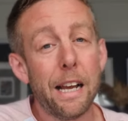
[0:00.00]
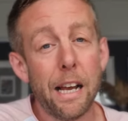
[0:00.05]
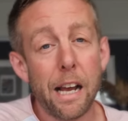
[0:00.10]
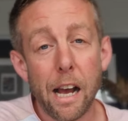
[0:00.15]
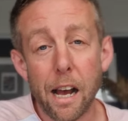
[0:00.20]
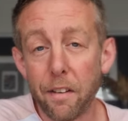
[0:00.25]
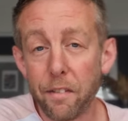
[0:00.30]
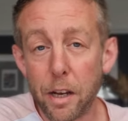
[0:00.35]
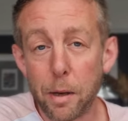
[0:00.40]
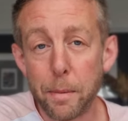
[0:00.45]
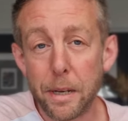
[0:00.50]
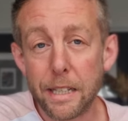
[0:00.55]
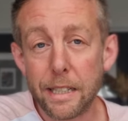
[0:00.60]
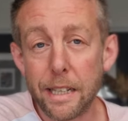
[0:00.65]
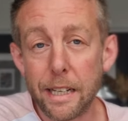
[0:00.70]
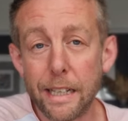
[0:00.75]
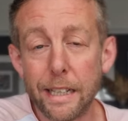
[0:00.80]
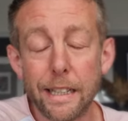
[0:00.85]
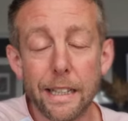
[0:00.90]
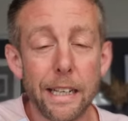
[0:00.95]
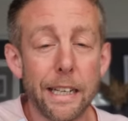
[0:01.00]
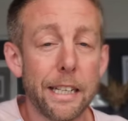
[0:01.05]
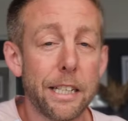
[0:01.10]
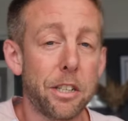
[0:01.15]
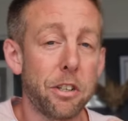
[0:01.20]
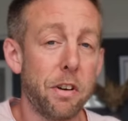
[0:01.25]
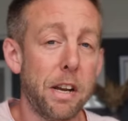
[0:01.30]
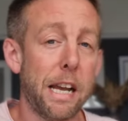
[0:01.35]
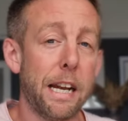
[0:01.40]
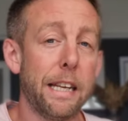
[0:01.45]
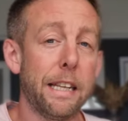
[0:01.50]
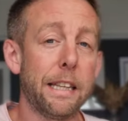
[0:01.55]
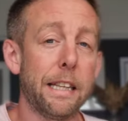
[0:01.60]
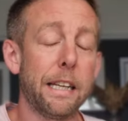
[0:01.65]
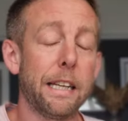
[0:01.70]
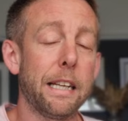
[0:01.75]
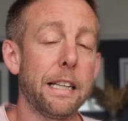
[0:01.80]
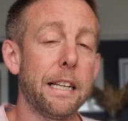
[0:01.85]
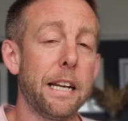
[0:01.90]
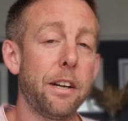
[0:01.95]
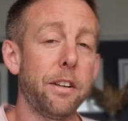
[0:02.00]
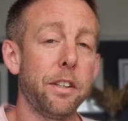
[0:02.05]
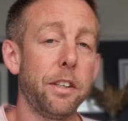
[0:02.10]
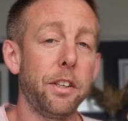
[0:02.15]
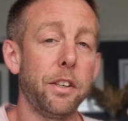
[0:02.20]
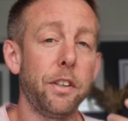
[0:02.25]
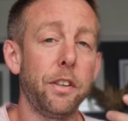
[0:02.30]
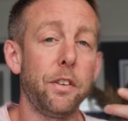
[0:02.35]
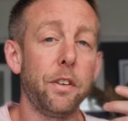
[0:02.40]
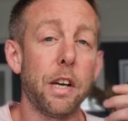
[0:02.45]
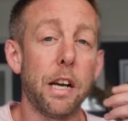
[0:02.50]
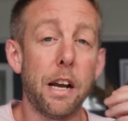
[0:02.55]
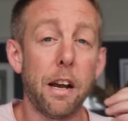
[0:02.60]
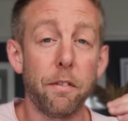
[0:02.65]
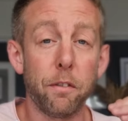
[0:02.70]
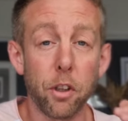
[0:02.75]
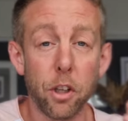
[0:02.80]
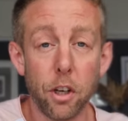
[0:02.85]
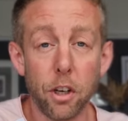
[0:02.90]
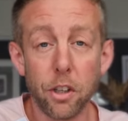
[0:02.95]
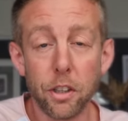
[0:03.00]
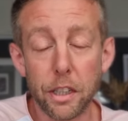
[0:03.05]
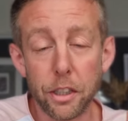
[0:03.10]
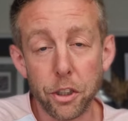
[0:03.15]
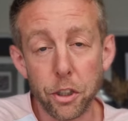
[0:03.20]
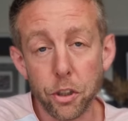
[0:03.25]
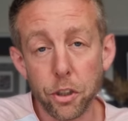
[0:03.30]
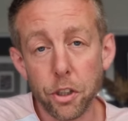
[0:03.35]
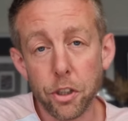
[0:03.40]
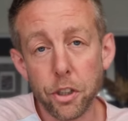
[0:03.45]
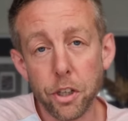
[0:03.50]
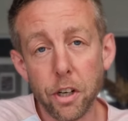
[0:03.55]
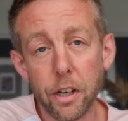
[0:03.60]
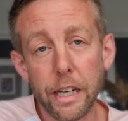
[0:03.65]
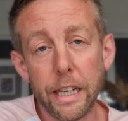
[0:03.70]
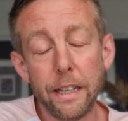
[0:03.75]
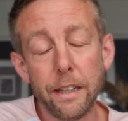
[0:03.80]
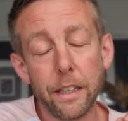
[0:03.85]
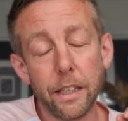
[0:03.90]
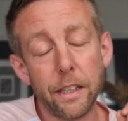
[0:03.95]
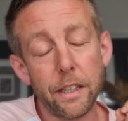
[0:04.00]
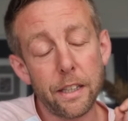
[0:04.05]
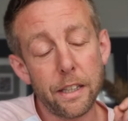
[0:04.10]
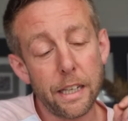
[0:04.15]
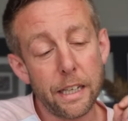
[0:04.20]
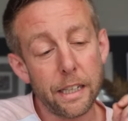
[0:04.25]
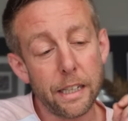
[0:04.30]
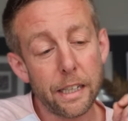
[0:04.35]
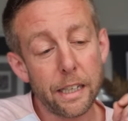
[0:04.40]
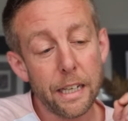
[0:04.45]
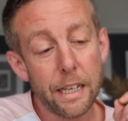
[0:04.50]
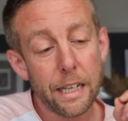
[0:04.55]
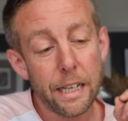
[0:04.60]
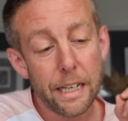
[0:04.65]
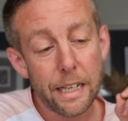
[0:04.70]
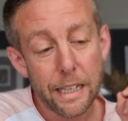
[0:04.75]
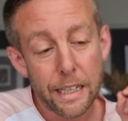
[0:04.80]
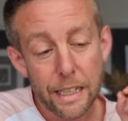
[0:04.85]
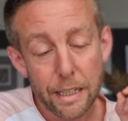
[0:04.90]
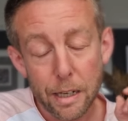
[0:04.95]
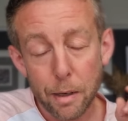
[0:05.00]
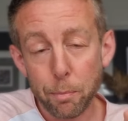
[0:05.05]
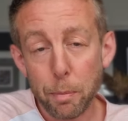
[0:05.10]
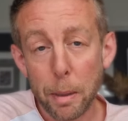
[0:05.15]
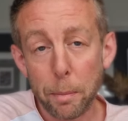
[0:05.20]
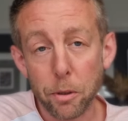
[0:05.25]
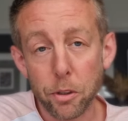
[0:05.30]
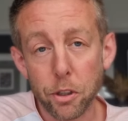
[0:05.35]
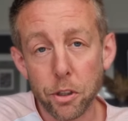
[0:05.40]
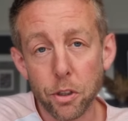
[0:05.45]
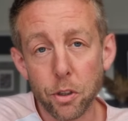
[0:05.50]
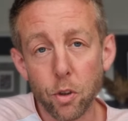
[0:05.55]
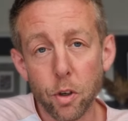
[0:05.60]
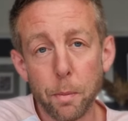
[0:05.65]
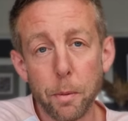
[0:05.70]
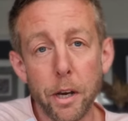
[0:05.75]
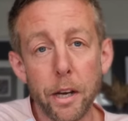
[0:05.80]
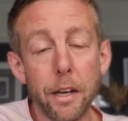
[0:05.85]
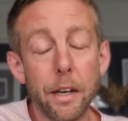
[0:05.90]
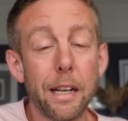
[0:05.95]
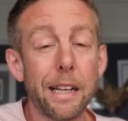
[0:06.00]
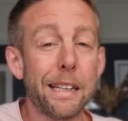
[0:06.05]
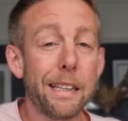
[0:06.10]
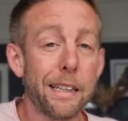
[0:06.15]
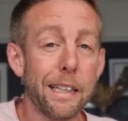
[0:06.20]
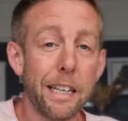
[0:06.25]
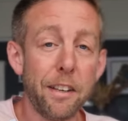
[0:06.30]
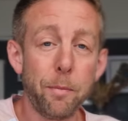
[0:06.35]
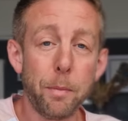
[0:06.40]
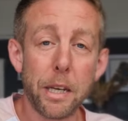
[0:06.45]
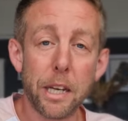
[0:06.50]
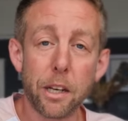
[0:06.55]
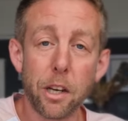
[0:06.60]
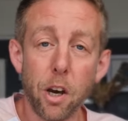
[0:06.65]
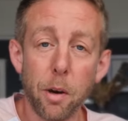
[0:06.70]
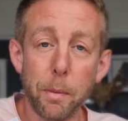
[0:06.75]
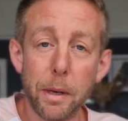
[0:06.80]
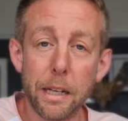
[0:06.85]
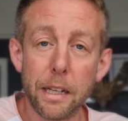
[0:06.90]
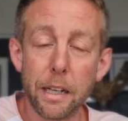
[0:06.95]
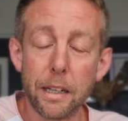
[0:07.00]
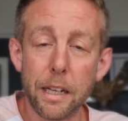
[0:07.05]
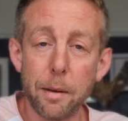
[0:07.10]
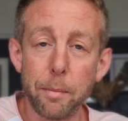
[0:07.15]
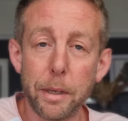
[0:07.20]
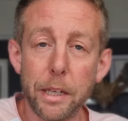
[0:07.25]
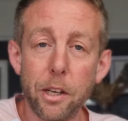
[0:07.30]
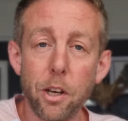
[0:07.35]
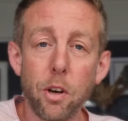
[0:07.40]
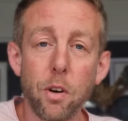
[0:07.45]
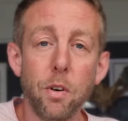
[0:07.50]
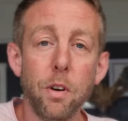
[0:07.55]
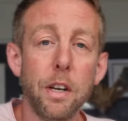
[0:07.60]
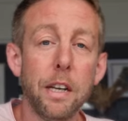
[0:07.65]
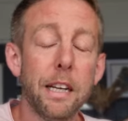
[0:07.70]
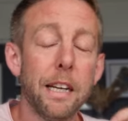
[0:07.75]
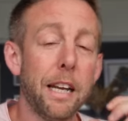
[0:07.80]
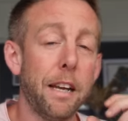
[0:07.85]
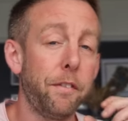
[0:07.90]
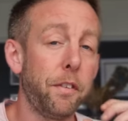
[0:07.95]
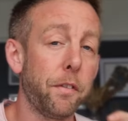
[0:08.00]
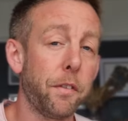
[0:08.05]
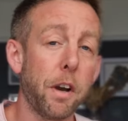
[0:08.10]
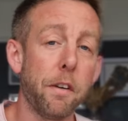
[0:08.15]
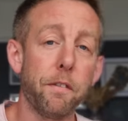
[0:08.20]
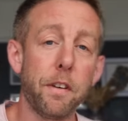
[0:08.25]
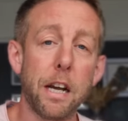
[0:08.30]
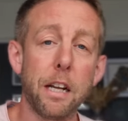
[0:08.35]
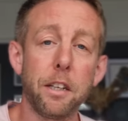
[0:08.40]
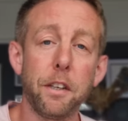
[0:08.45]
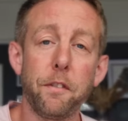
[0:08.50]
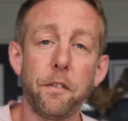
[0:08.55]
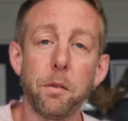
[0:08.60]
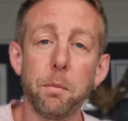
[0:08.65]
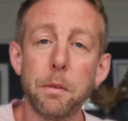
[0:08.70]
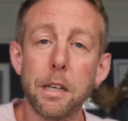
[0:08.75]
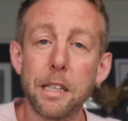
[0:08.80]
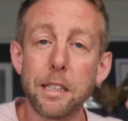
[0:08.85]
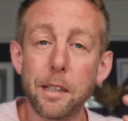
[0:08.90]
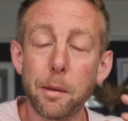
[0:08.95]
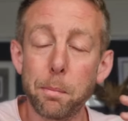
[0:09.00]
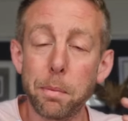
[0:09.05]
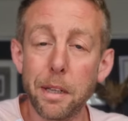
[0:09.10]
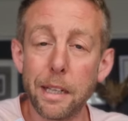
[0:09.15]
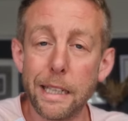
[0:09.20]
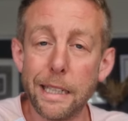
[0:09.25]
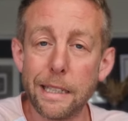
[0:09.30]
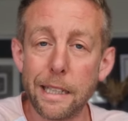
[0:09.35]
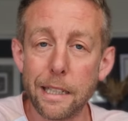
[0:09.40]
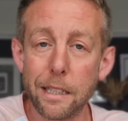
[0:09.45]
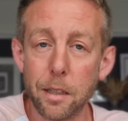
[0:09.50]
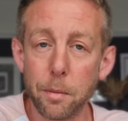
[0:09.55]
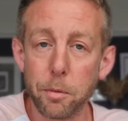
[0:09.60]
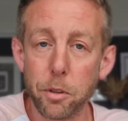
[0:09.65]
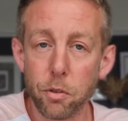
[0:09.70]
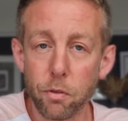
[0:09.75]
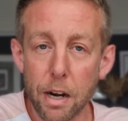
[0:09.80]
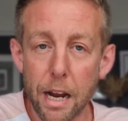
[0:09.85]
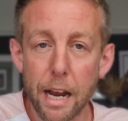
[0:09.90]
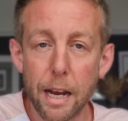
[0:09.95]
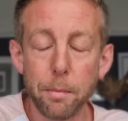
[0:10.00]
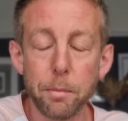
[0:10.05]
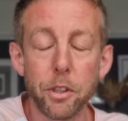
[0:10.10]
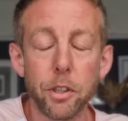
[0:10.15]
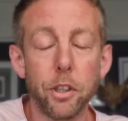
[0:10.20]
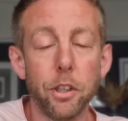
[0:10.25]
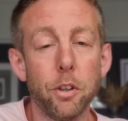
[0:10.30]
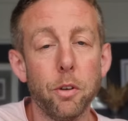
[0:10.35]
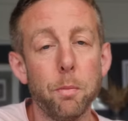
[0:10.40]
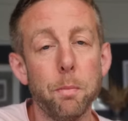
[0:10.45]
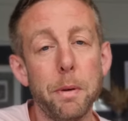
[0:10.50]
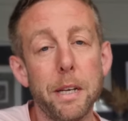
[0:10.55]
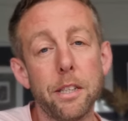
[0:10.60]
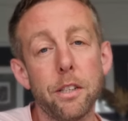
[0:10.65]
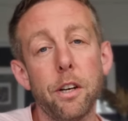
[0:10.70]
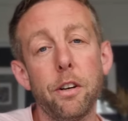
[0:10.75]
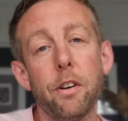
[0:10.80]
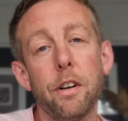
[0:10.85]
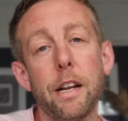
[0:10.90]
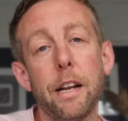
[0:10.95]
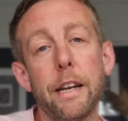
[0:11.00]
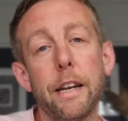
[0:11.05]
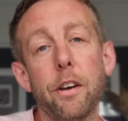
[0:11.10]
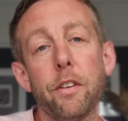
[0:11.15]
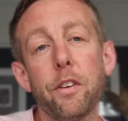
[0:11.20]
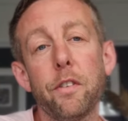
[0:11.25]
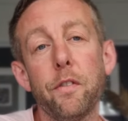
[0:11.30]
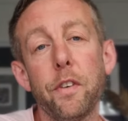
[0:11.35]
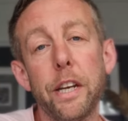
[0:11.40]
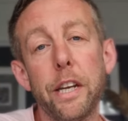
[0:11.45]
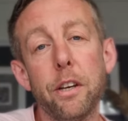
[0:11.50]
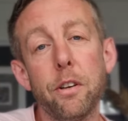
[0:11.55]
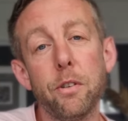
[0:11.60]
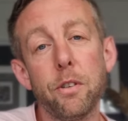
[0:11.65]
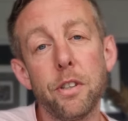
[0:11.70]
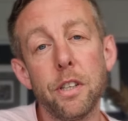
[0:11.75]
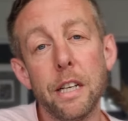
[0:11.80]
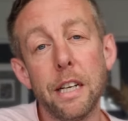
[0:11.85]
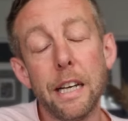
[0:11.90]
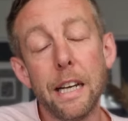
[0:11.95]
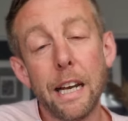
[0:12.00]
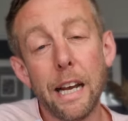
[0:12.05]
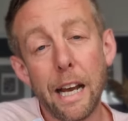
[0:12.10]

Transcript: Have I missed anything? Is there anything in there that you have learned in your journey that you think people should know about? Leave me a comment and let me know. If you've got value from this, please hit subscribe so you don't miss out on any other videos.